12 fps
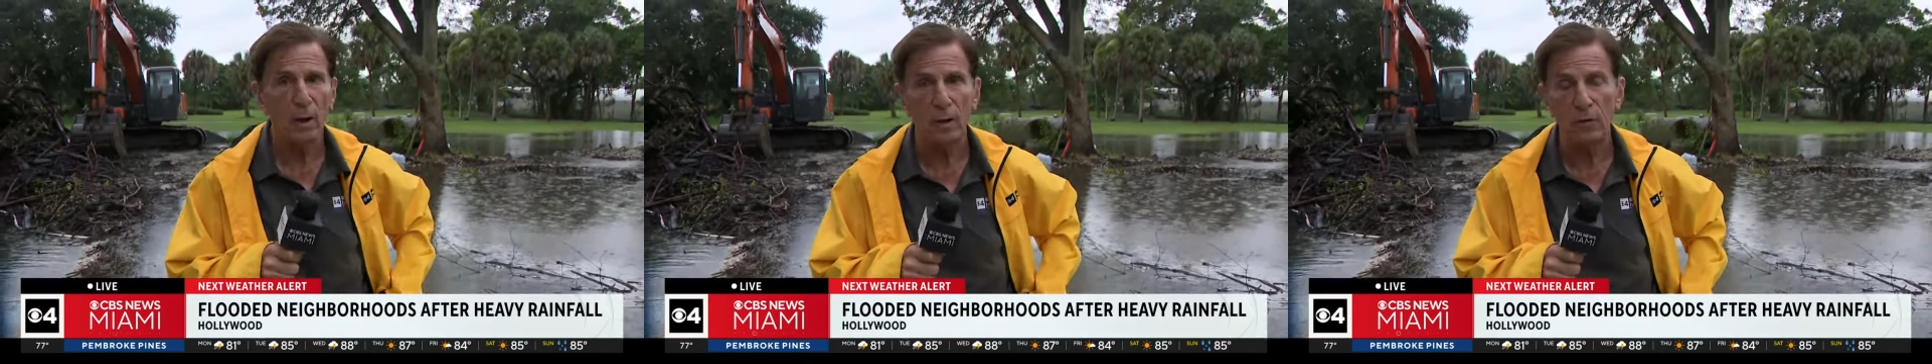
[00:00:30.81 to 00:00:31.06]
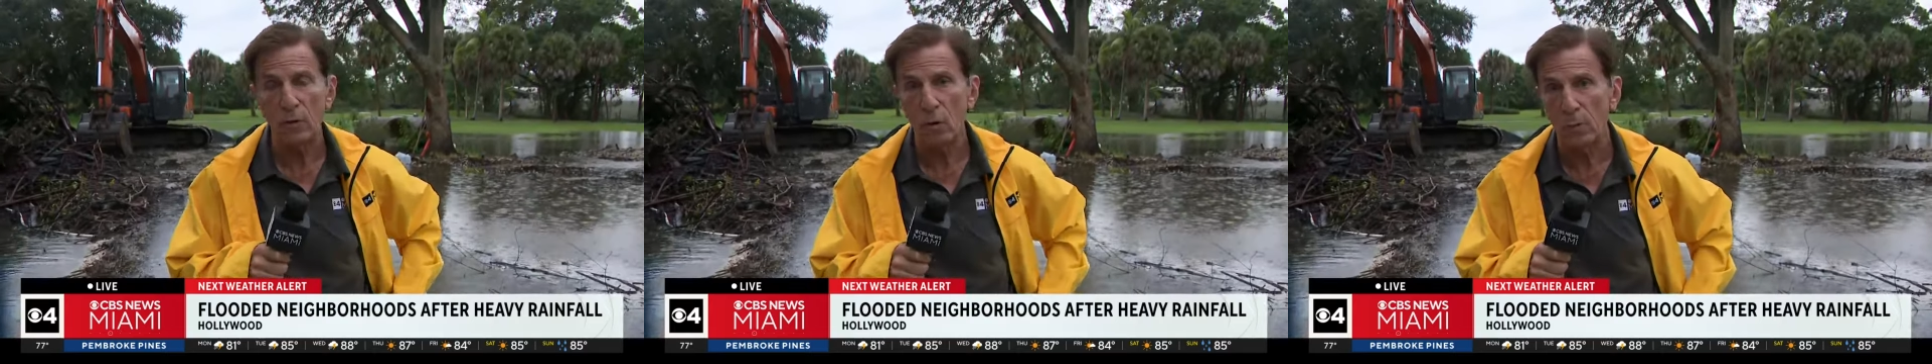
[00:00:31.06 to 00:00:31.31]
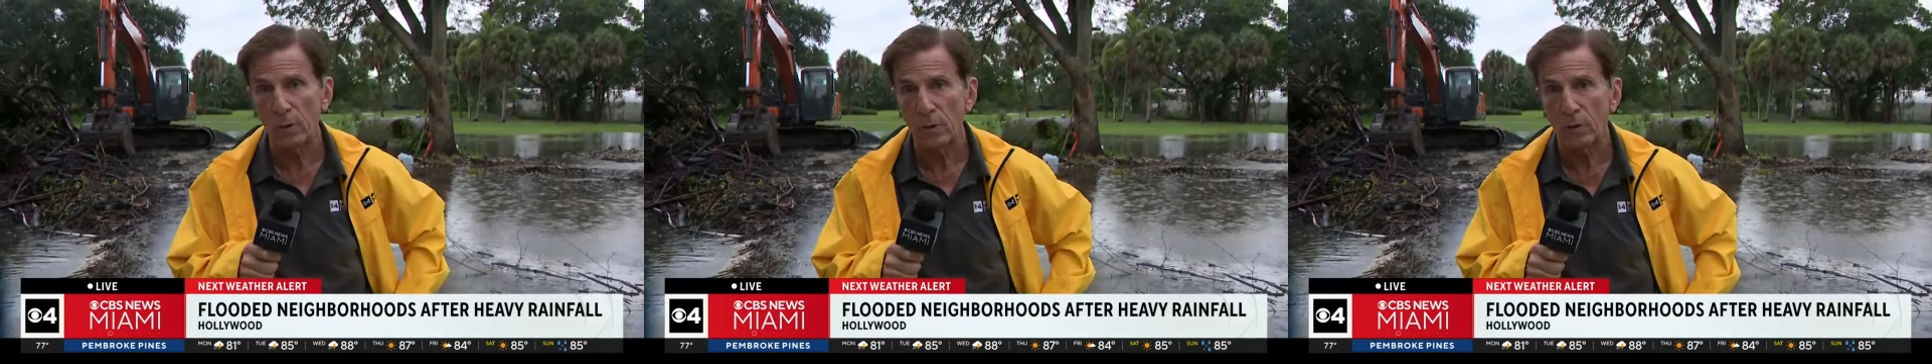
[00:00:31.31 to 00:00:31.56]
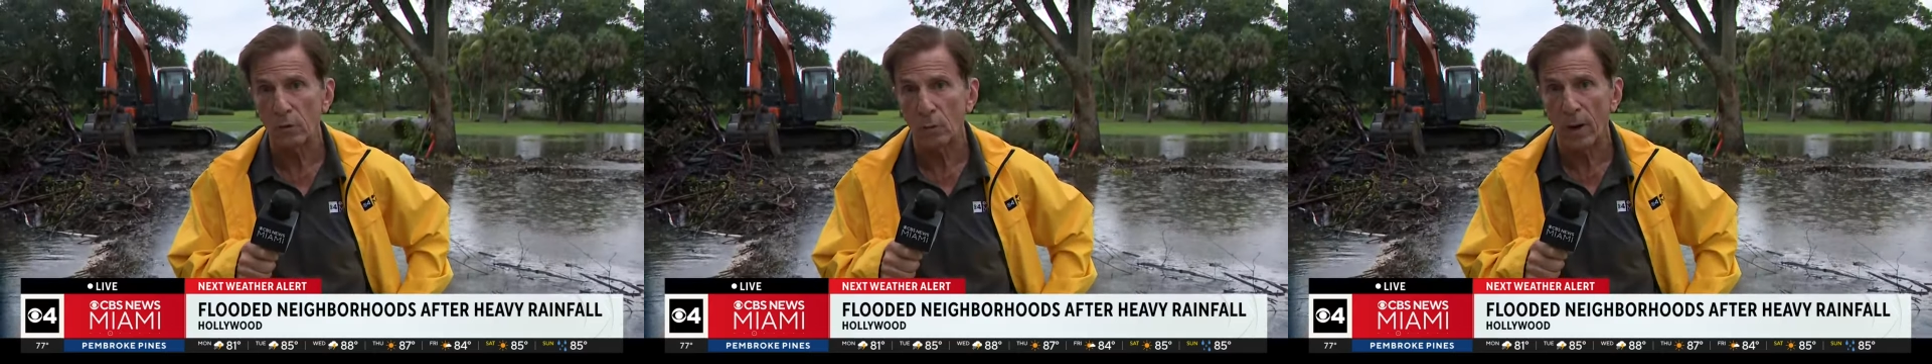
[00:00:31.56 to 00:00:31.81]
least two
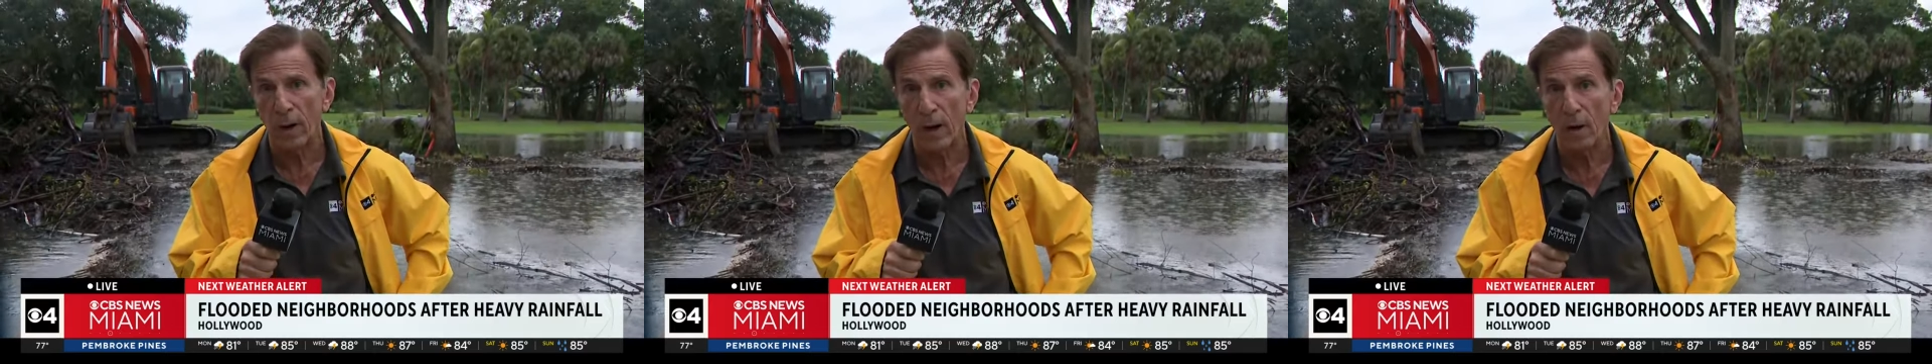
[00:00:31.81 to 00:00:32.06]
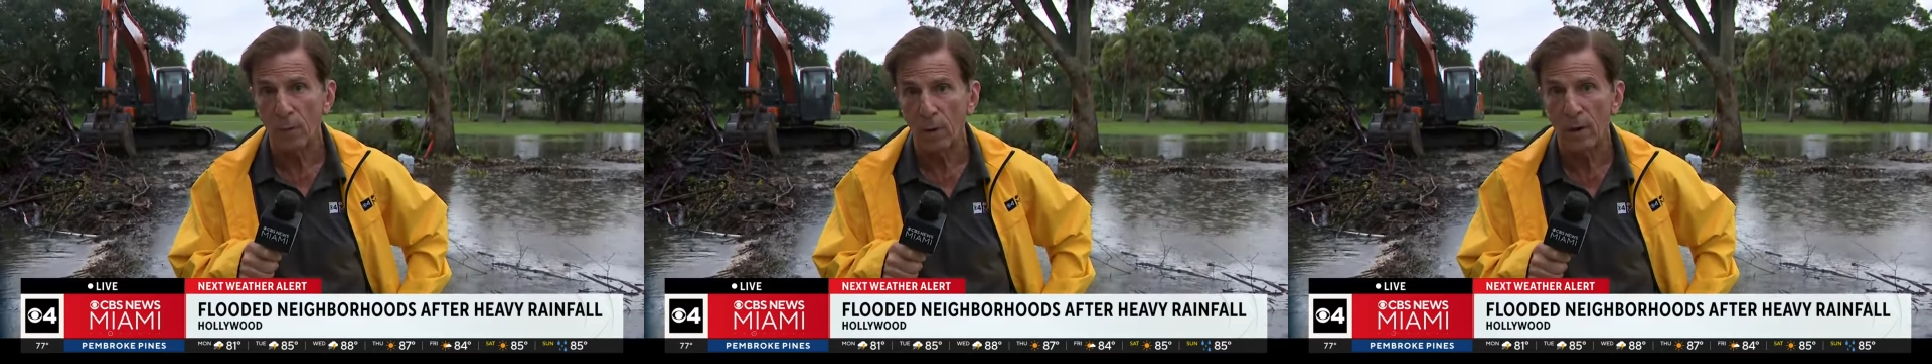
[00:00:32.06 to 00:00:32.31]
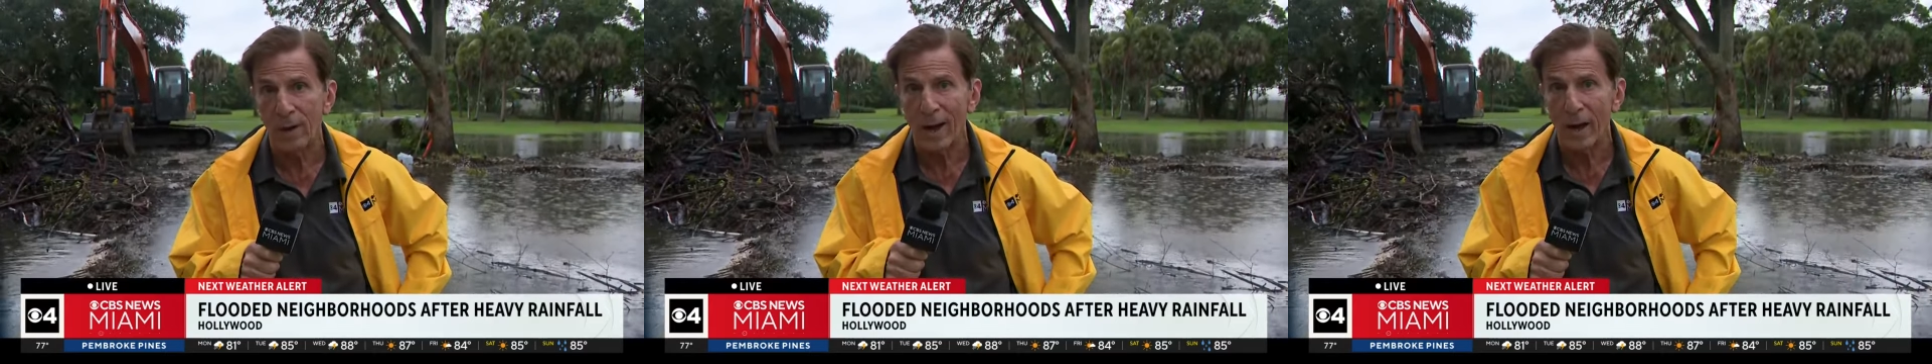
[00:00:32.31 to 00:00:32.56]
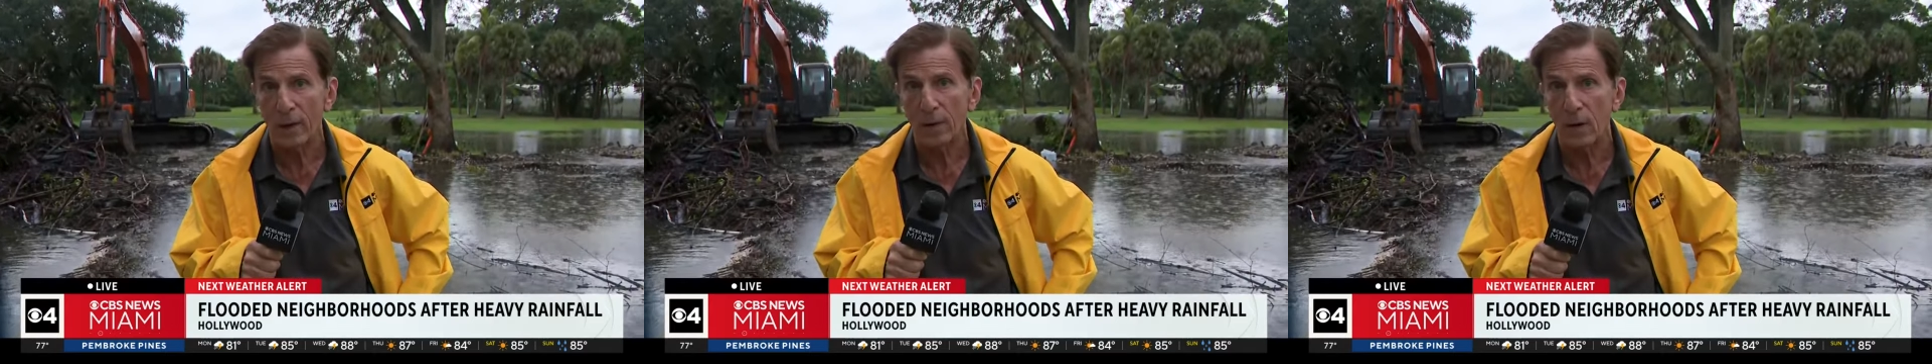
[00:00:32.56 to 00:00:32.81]
inches of rain every
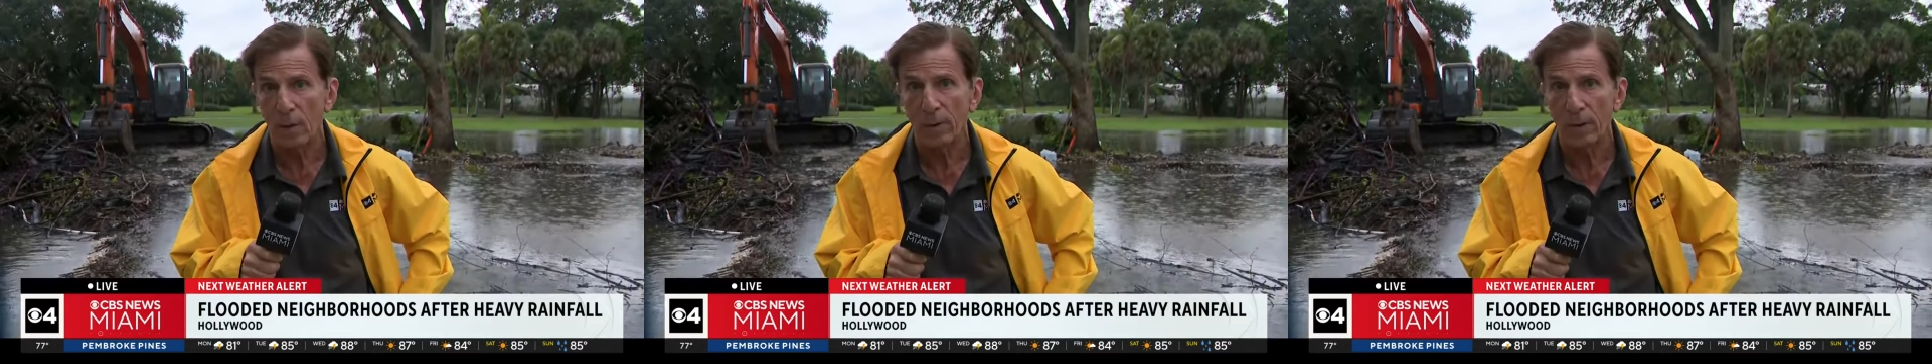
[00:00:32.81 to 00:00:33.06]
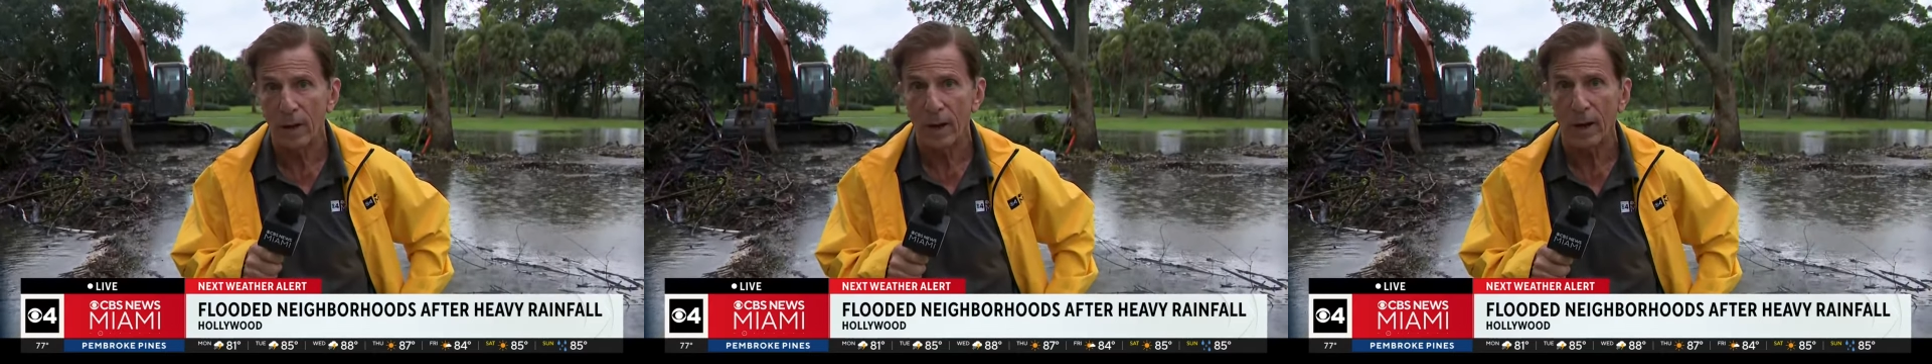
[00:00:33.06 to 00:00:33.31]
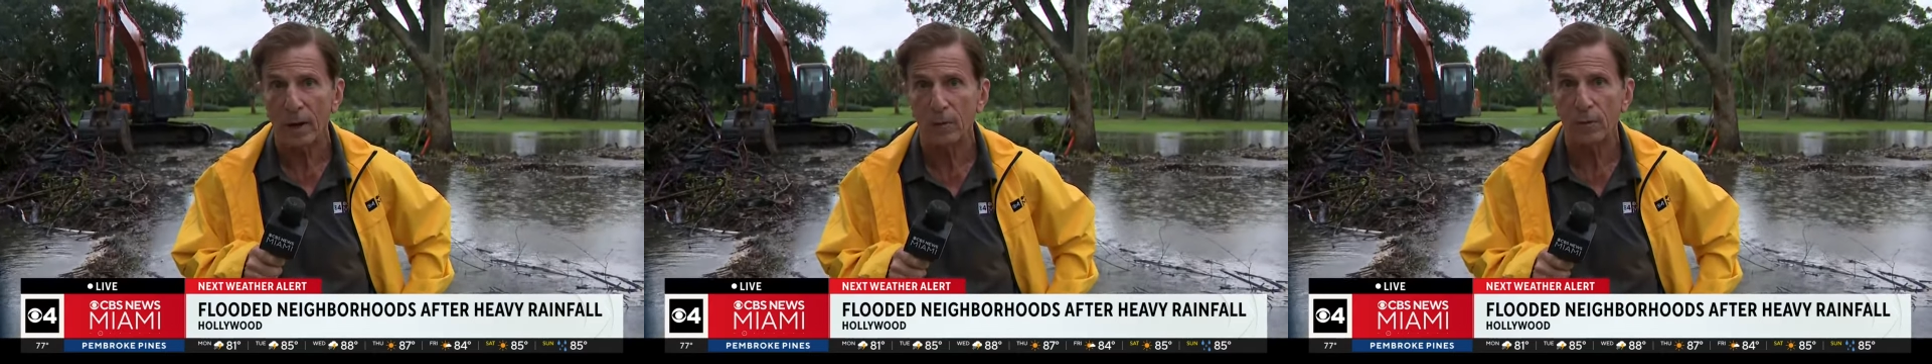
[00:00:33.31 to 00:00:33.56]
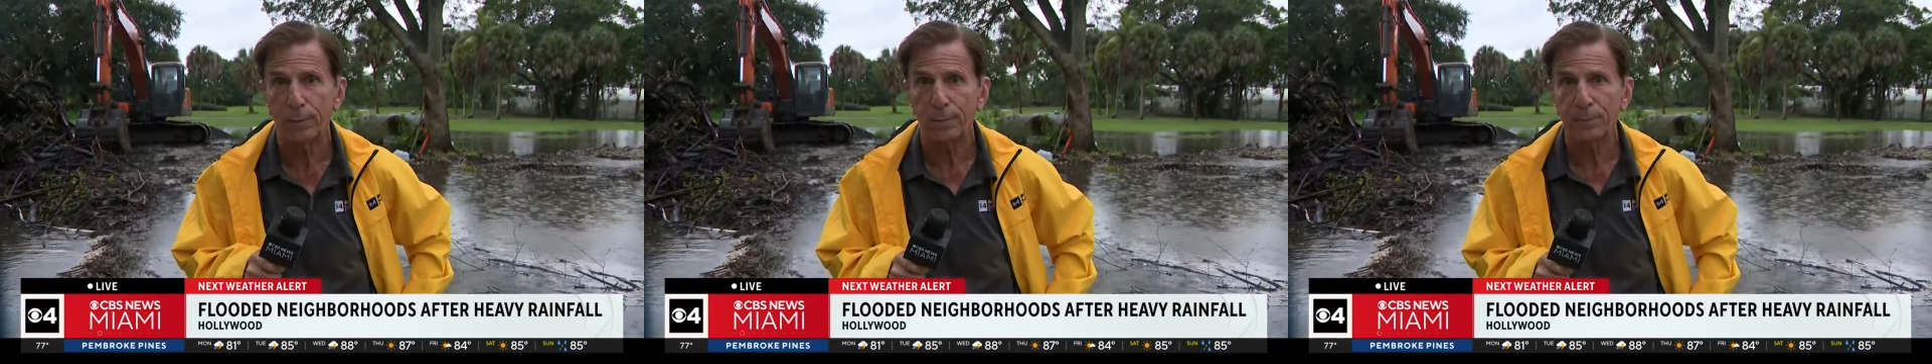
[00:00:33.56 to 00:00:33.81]
day in the coming
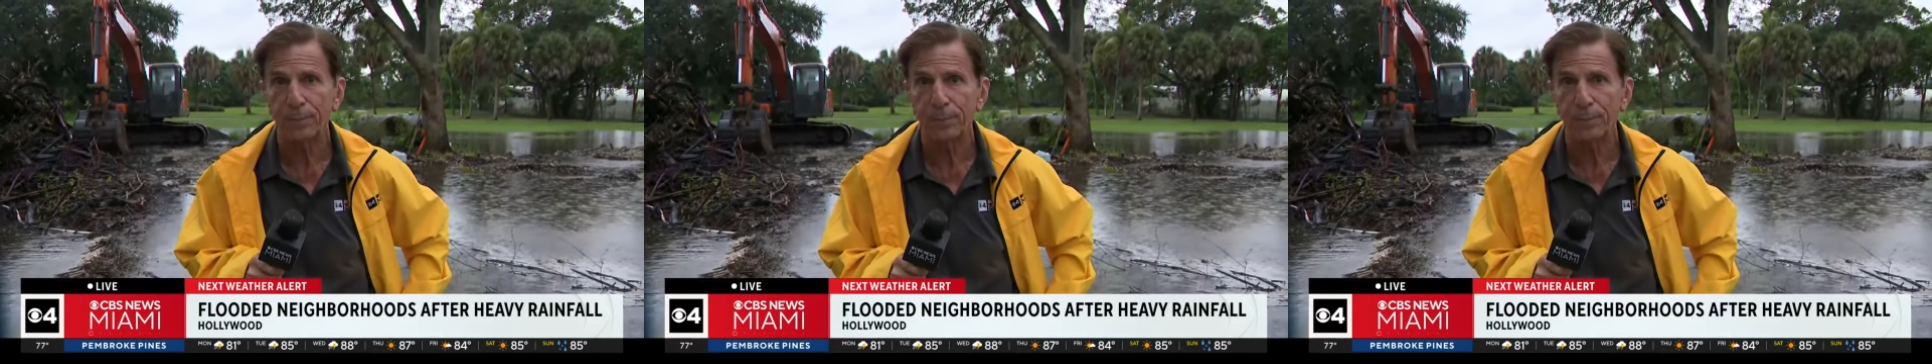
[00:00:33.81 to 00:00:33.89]
days.